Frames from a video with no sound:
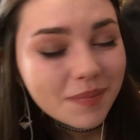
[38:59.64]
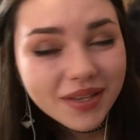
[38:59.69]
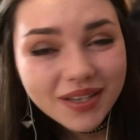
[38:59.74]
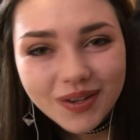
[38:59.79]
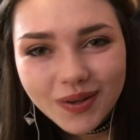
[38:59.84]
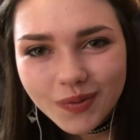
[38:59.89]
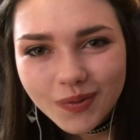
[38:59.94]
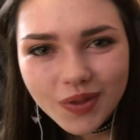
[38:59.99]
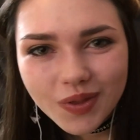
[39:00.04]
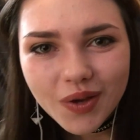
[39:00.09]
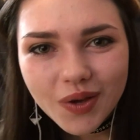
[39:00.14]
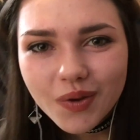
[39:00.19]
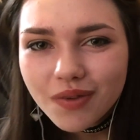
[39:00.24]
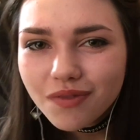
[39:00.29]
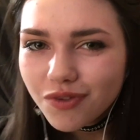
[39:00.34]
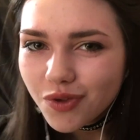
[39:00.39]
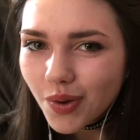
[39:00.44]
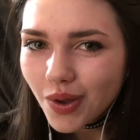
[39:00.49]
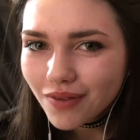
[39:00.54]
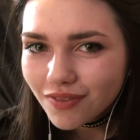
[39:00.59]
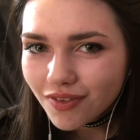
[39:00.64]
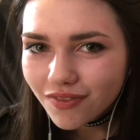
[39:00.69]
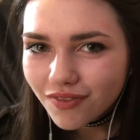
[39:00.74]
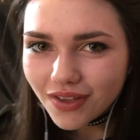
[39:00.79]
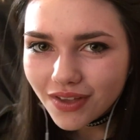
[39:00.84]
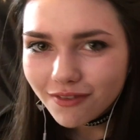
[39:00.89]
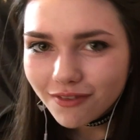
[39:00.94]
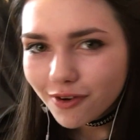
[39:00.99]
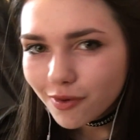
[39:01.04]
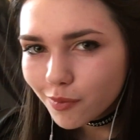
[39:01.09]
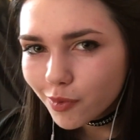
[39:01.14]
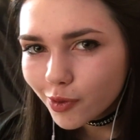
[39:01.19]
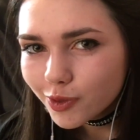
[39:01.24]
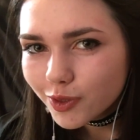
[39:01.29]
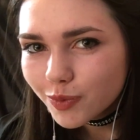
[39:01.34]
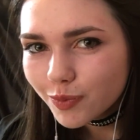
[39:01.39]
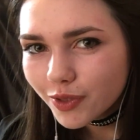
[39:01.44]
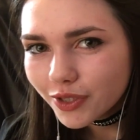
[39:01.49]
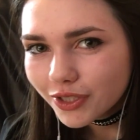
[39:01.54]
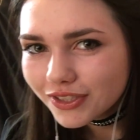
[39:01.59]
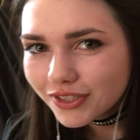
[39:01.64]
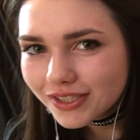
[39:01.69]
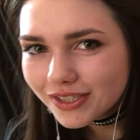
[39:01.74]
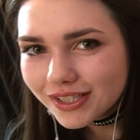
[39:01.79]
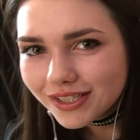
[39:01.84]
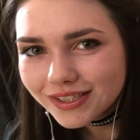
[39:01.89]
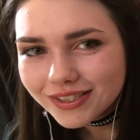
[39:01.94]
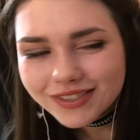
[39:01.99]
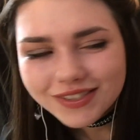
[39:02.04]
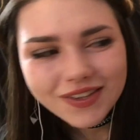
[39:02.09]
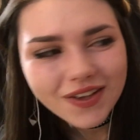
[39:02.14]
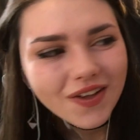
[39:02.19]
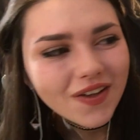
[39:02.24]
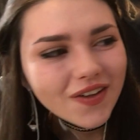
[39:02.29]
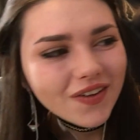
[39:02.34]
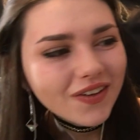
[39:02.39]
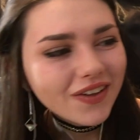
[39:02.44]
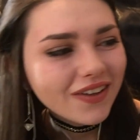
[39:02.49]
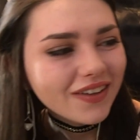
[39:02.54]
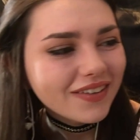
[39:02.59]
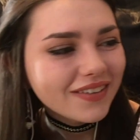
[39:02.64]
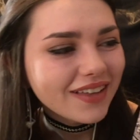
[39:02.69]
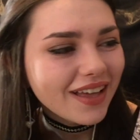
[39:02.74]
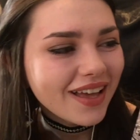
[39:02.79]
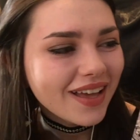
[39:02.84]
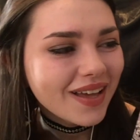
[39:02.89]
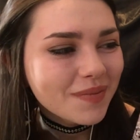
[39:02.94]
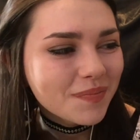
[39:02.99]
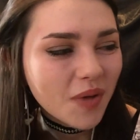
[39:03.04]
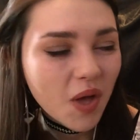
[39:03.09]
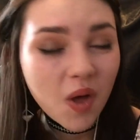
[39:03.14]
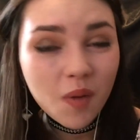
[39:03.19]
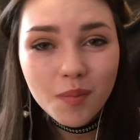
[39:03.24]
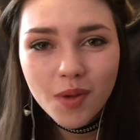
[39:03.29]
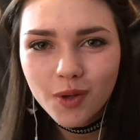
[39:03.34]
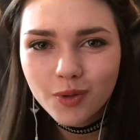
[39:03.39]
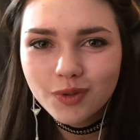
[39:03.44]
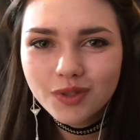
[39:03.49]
let me know though if you have a favorite Bruce Springsteen song. I'll